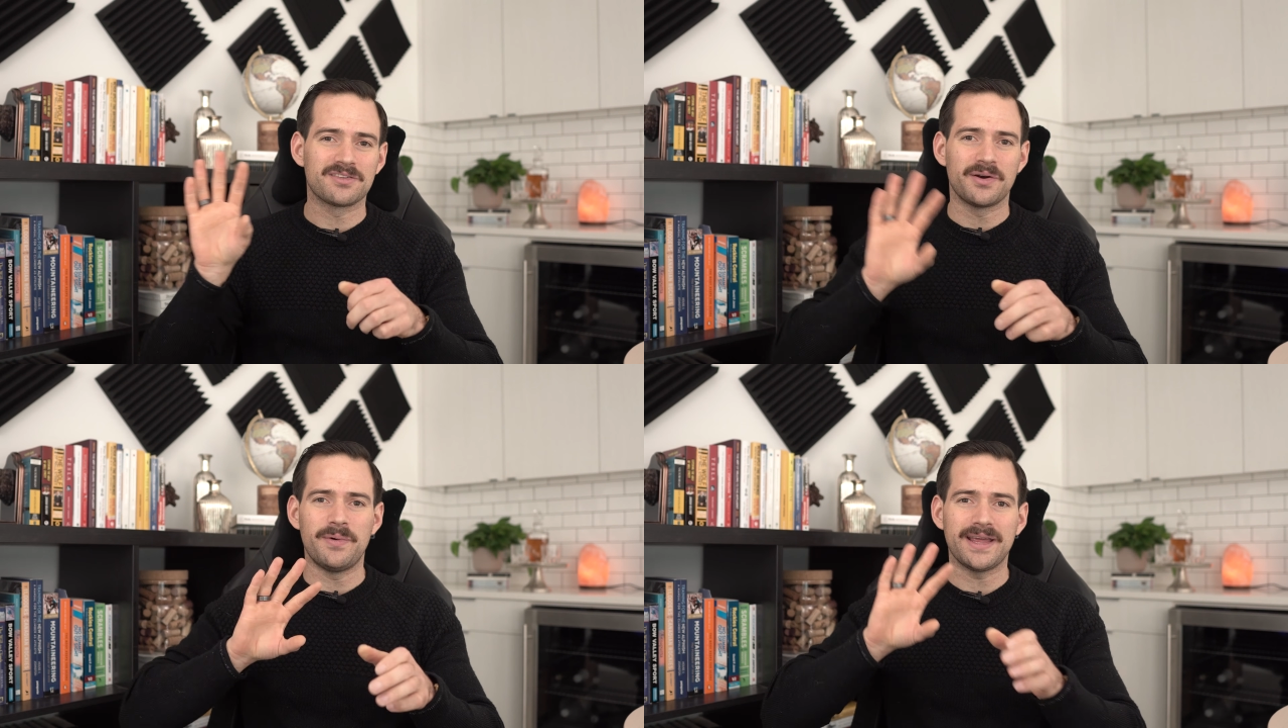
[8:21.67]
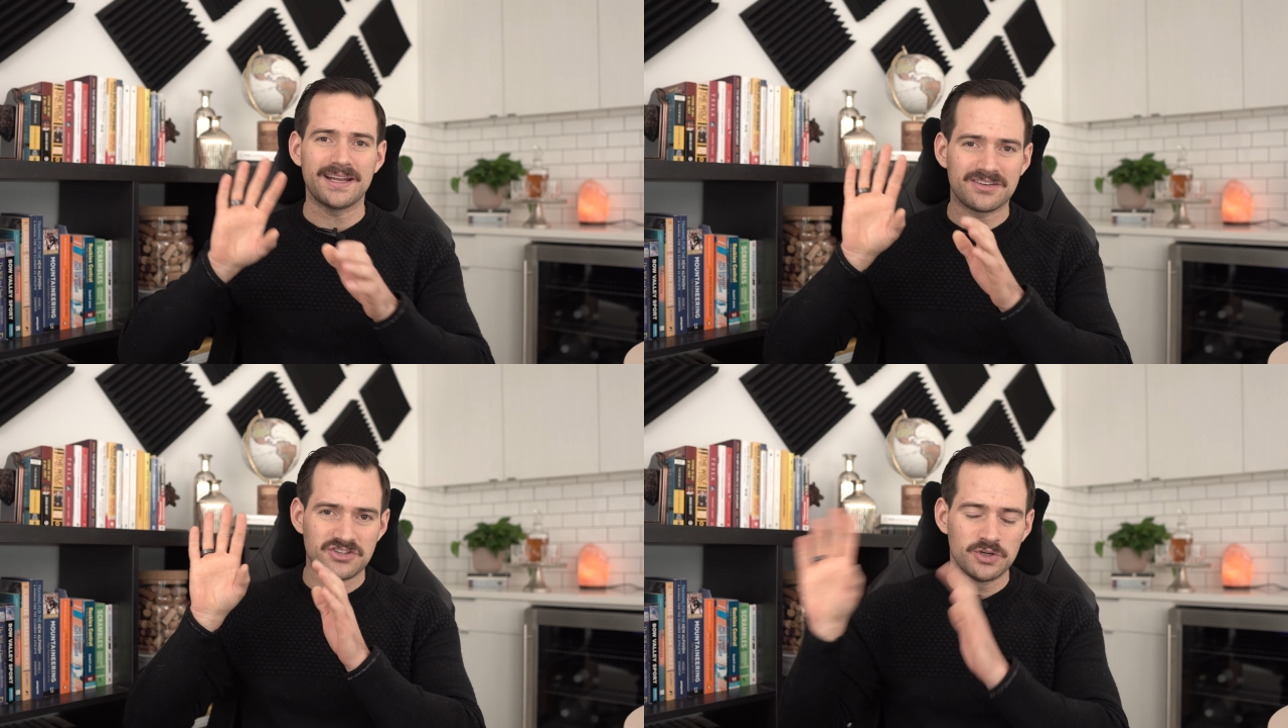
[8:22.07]
so I don't want to
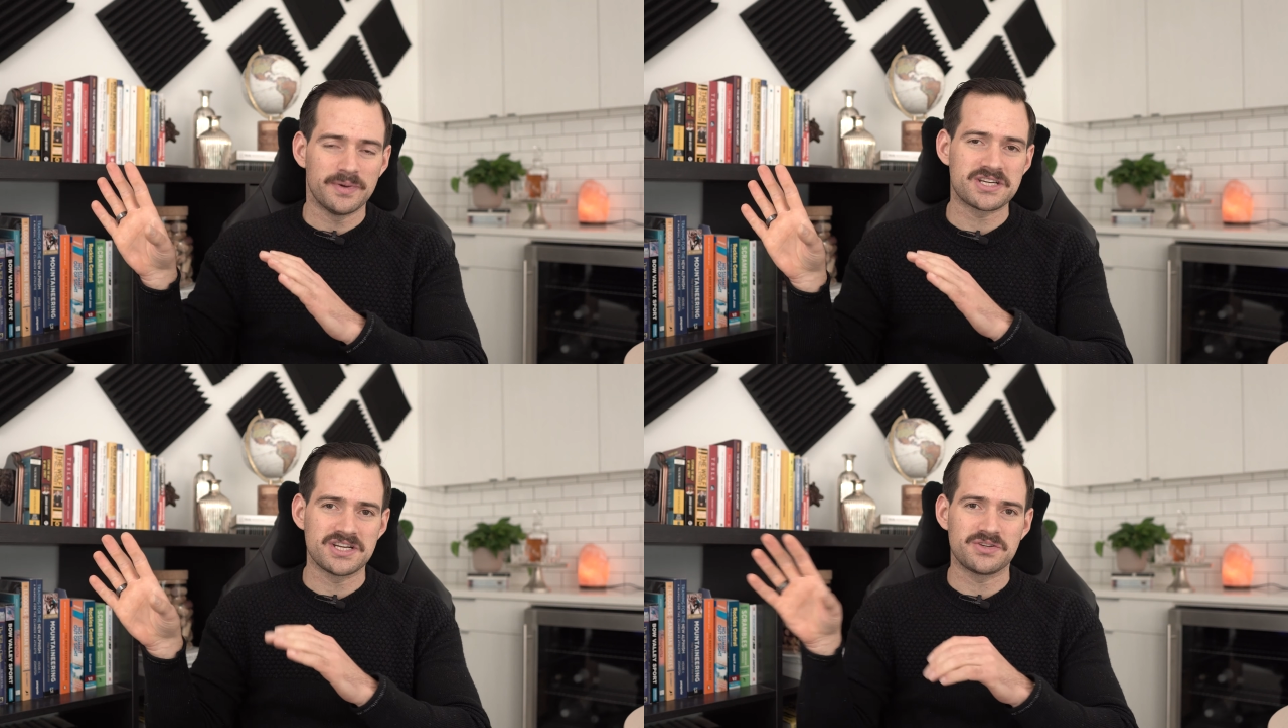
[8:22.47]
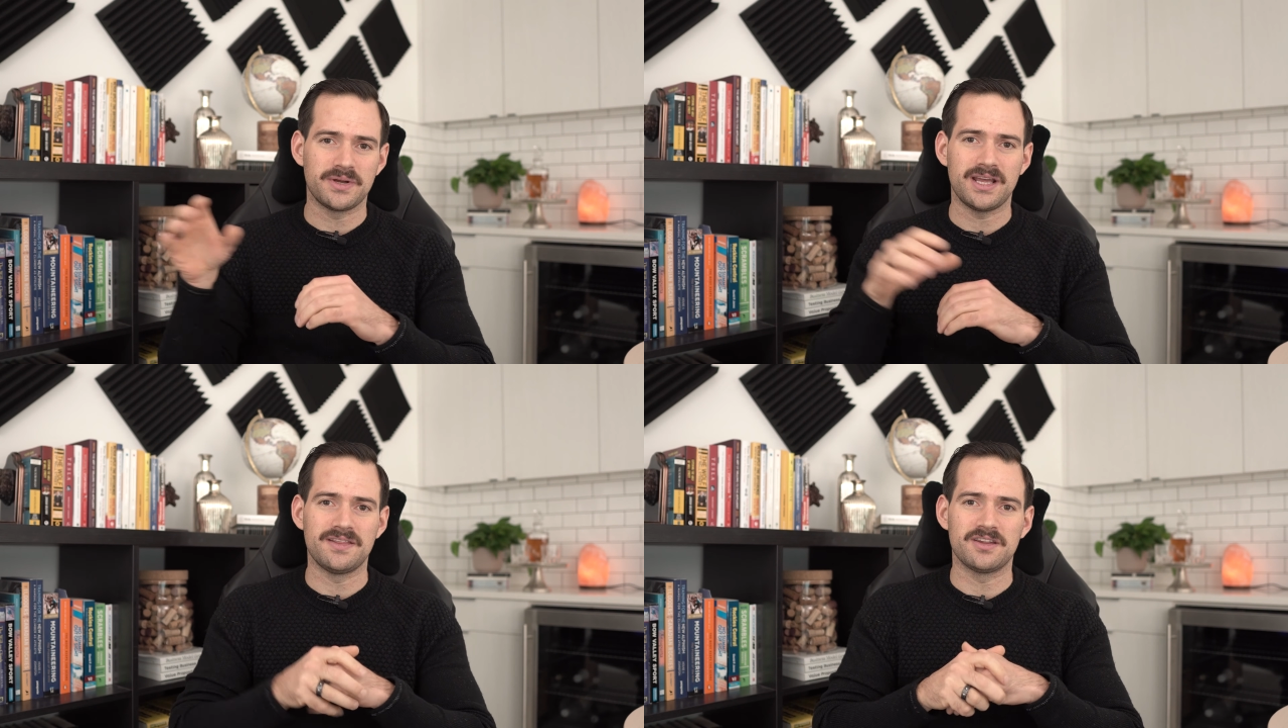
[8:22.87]
get too much into
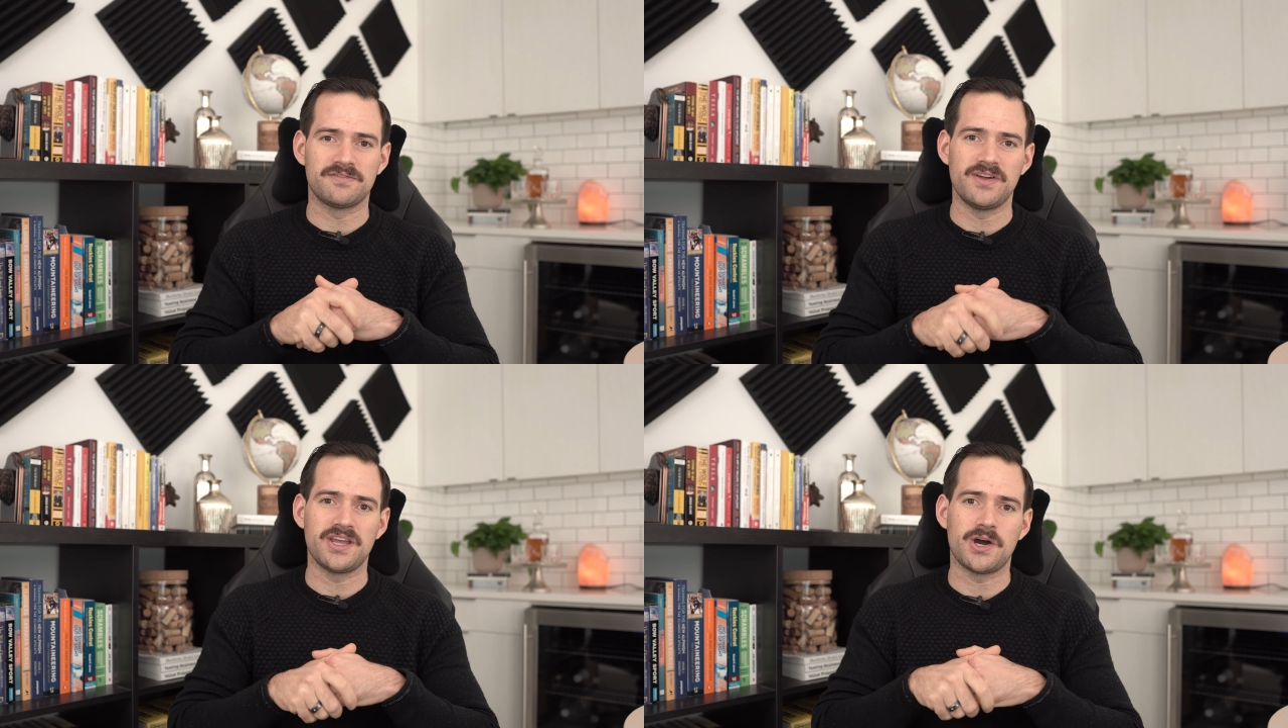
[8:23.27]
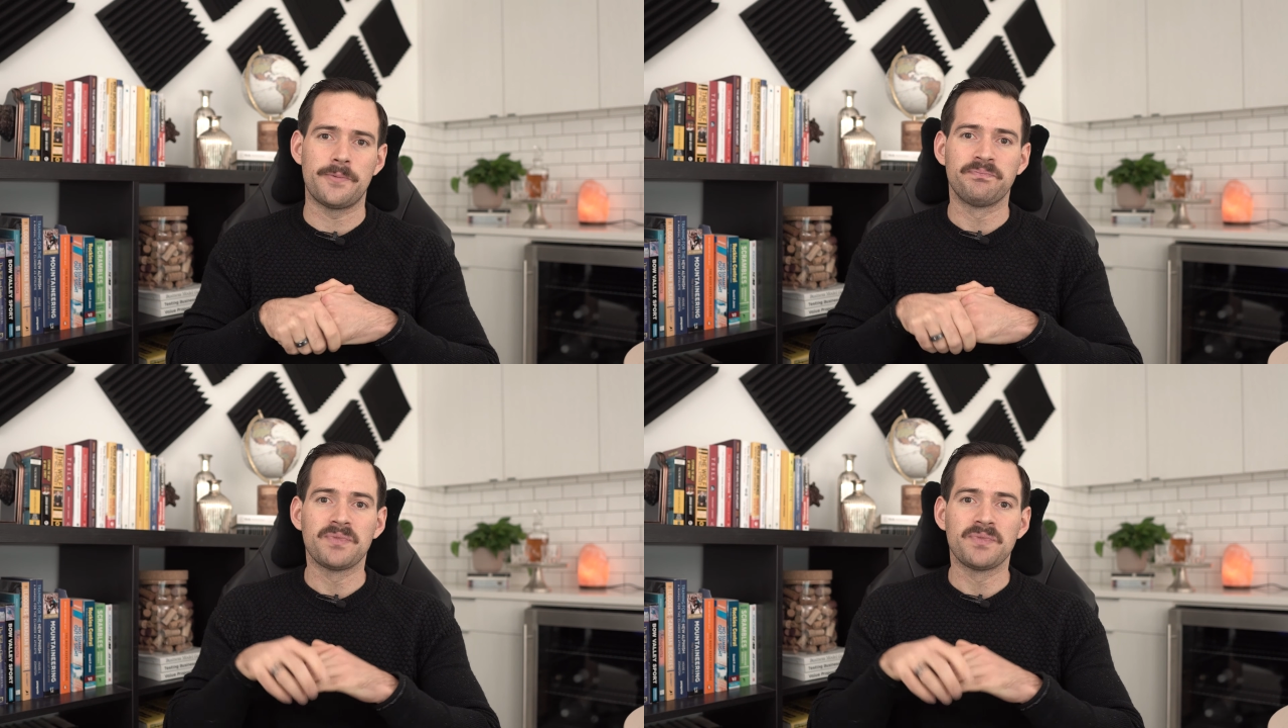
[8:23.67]
it in this video.